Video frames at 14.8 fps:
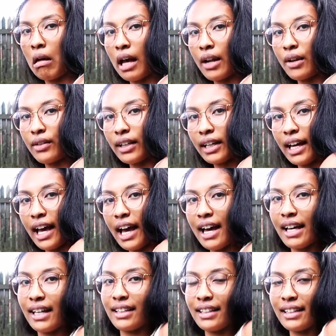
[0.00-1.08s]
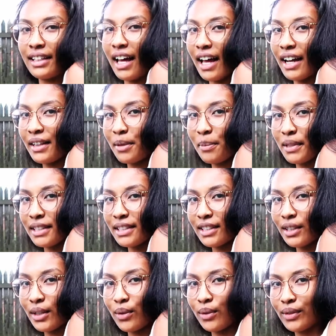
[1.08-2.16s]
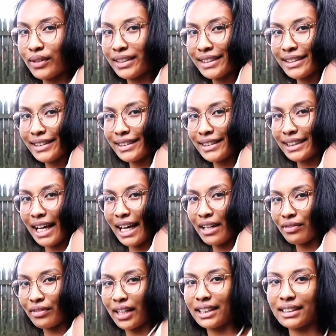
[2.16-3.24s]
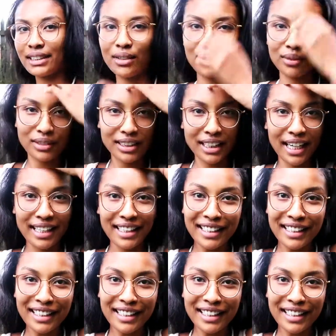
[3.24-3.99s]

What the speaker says: I don't think I not in the position. Oh, kind of flex. Oh, okay.